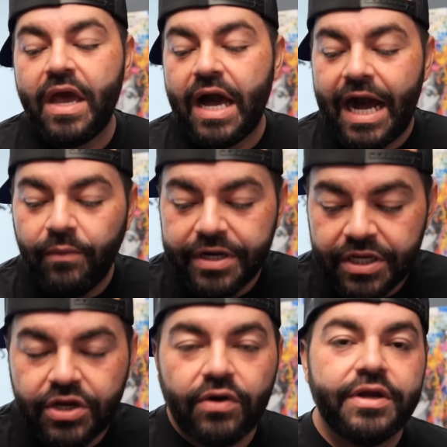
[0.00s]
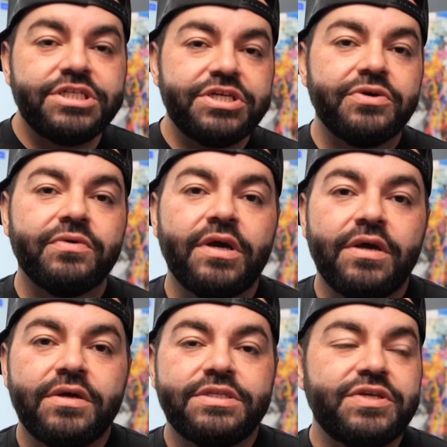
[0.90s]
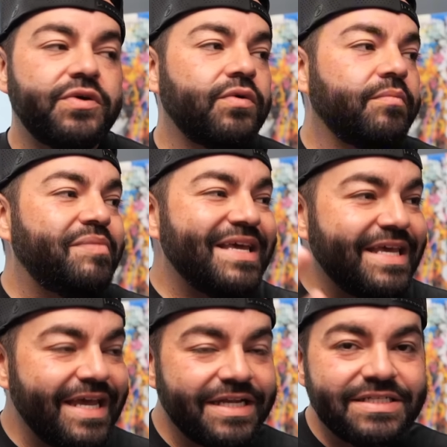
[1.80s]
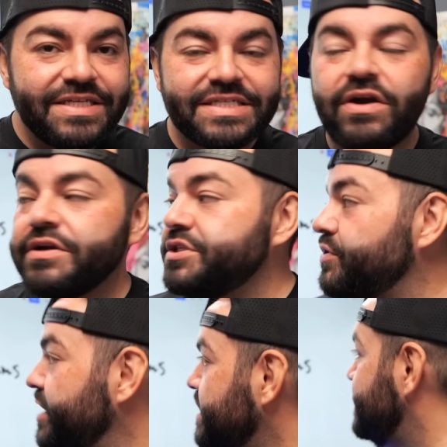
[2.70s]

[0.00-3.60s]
I want to encourage you to begin to start doing